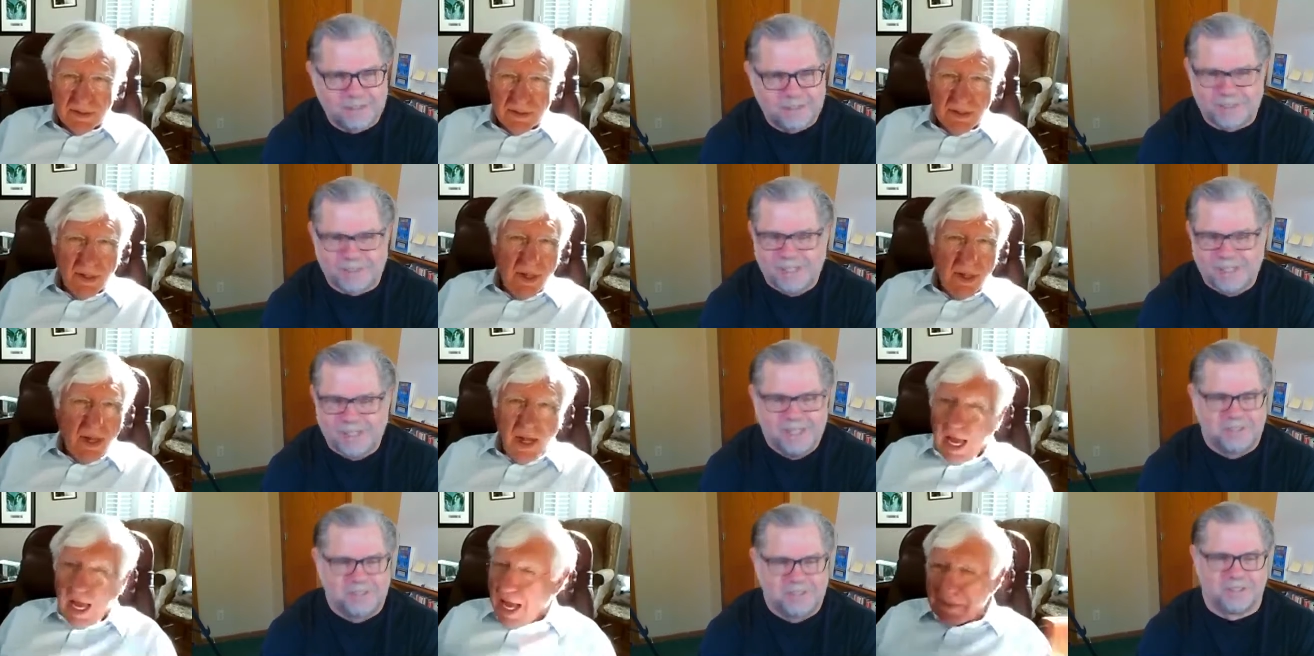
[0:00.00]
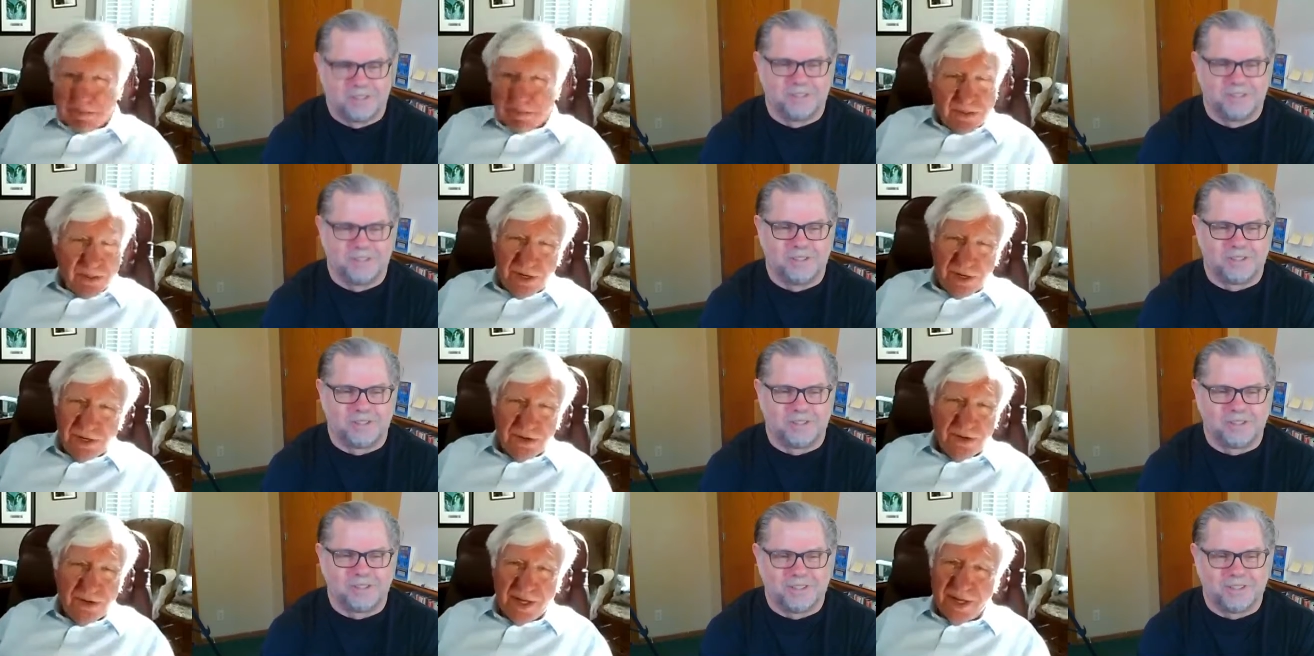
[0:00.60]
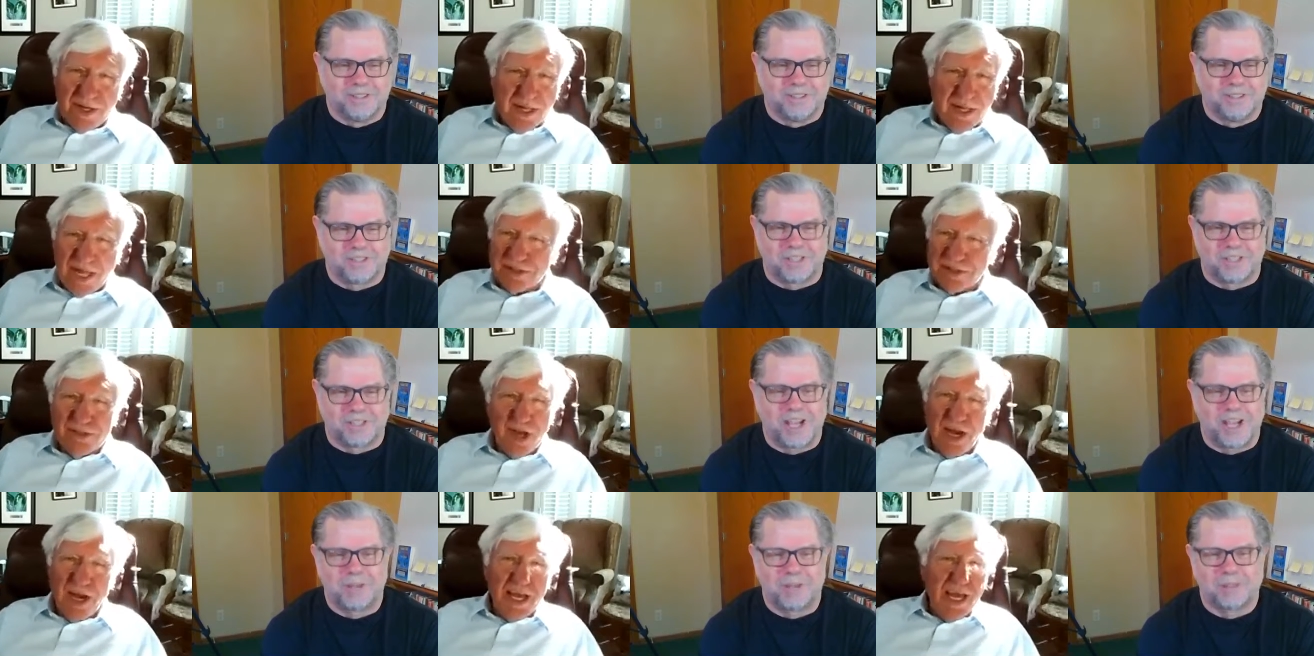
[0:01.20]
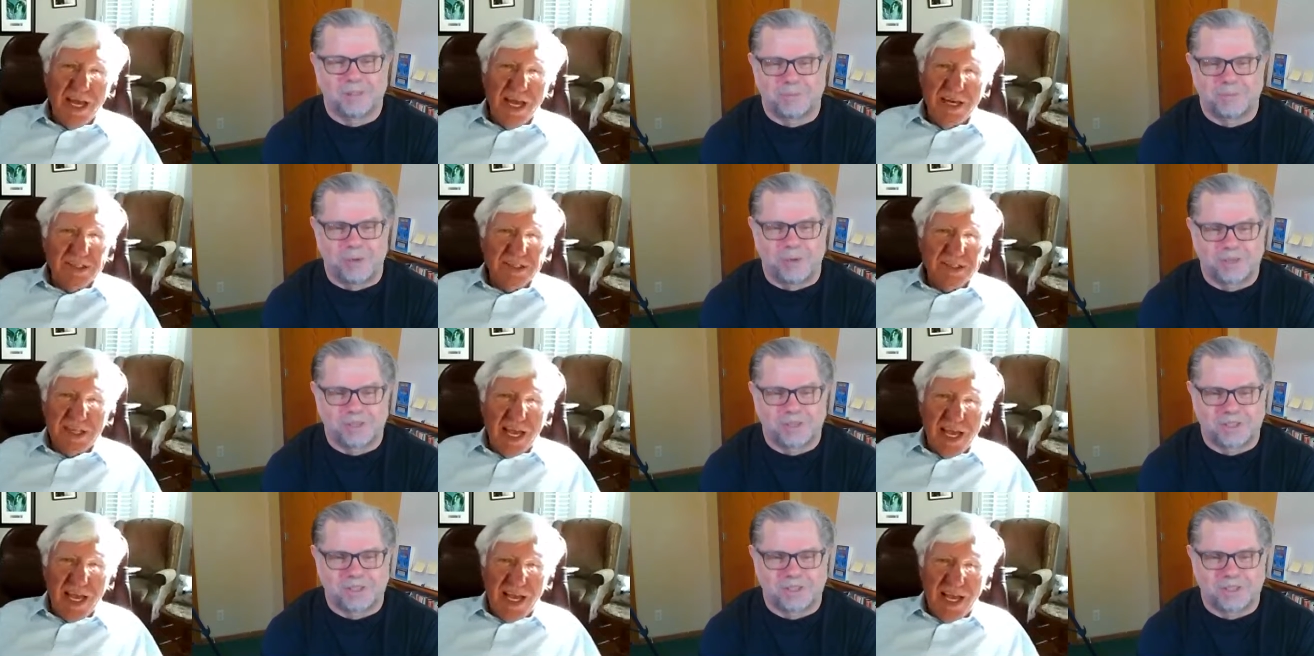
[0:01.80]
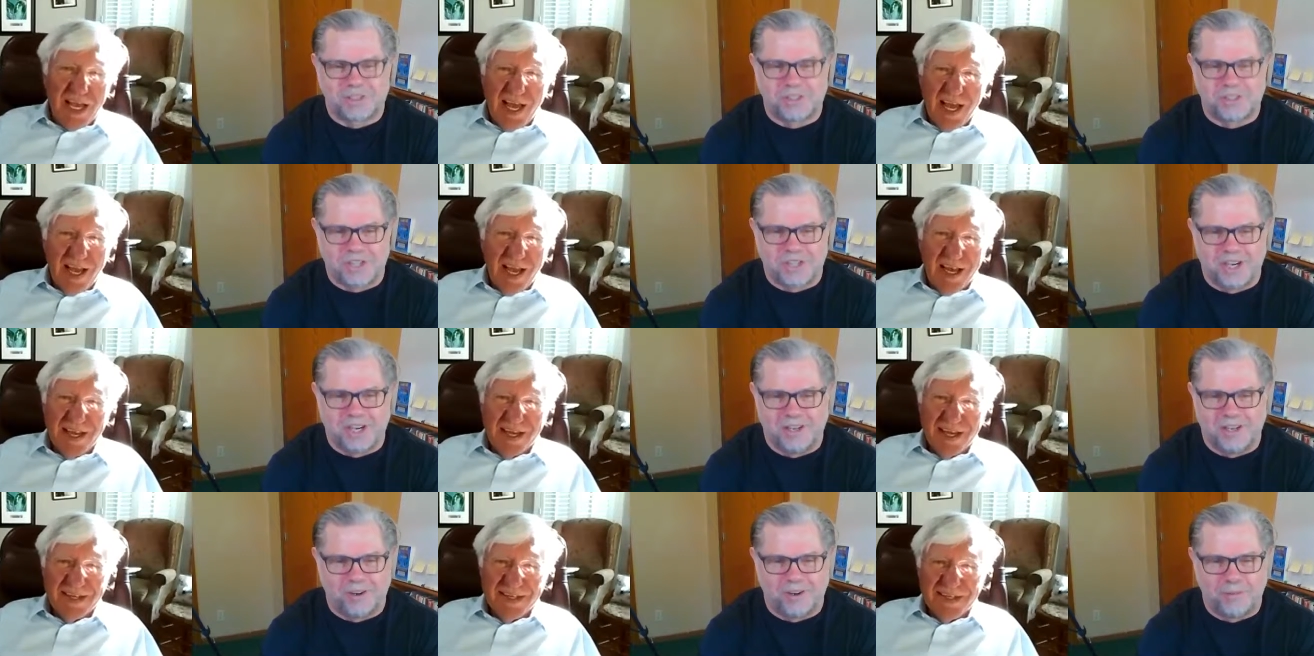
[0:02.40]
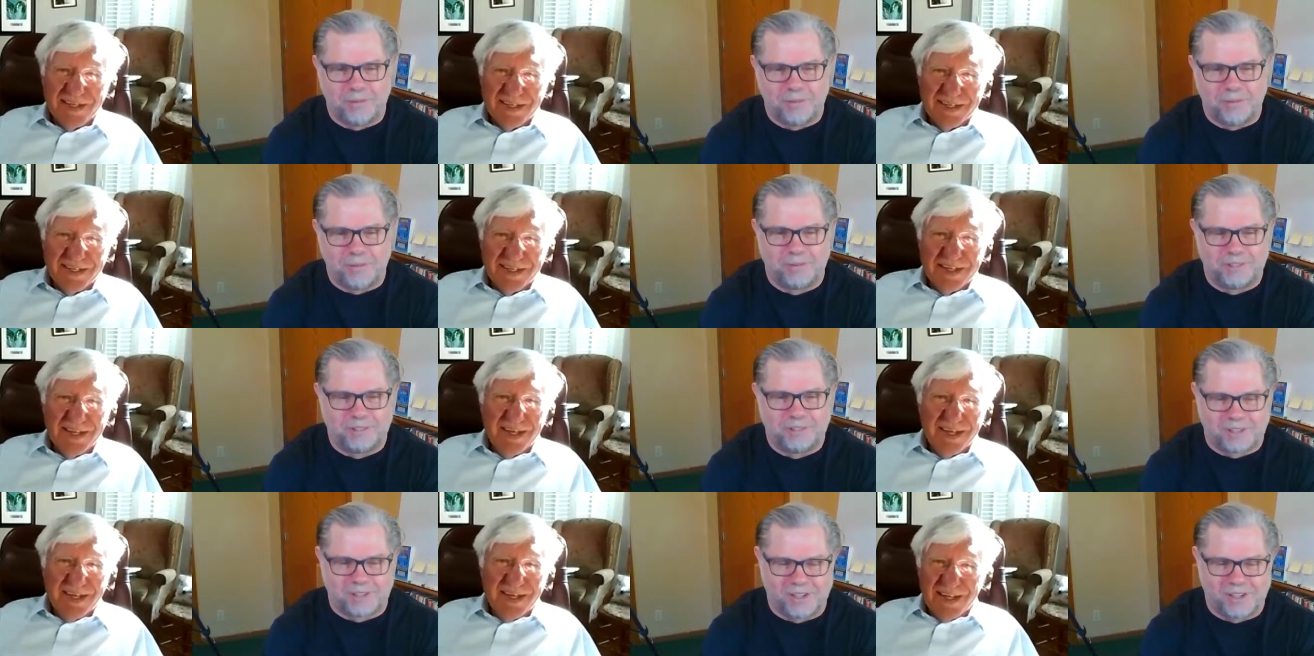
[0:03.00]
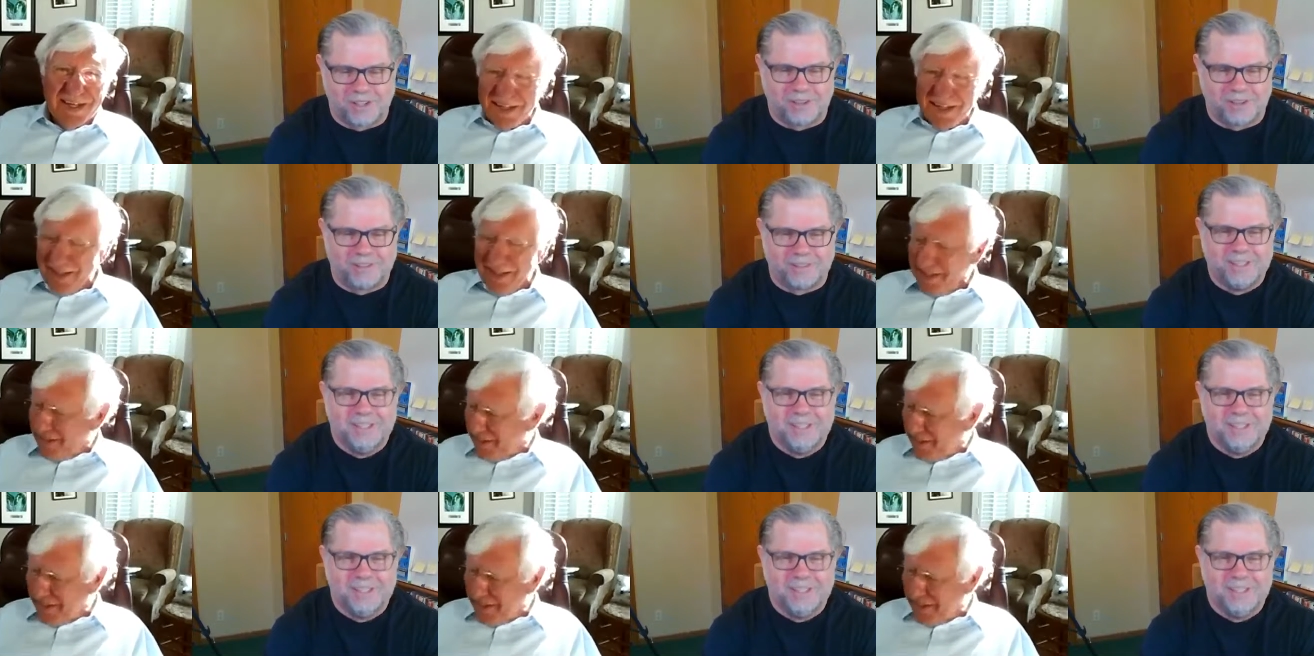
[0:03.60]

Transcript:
Speaker 1: Just Absolutely. the, the, the standard sports cliche in all movies and all